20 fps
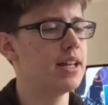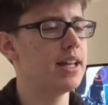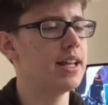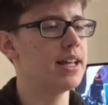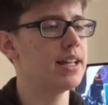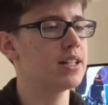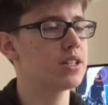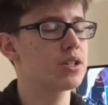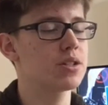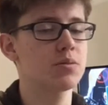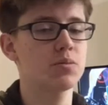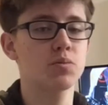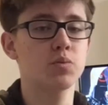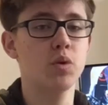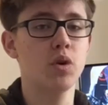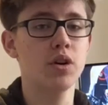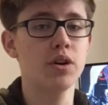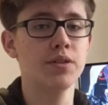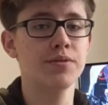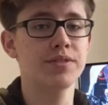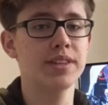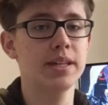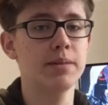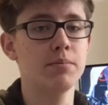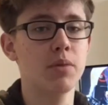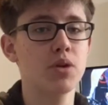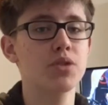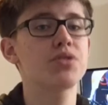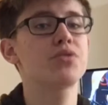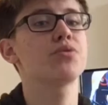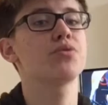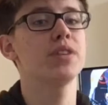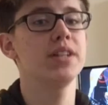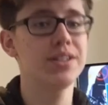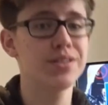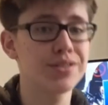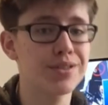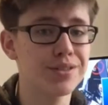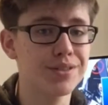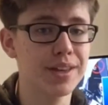it's one of the most
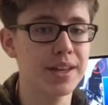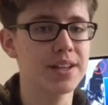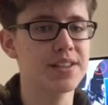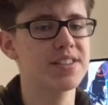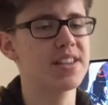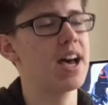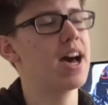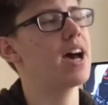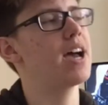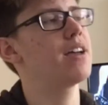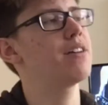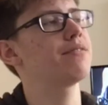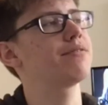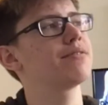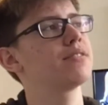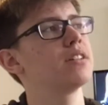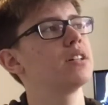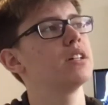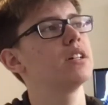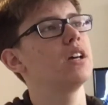recent things I've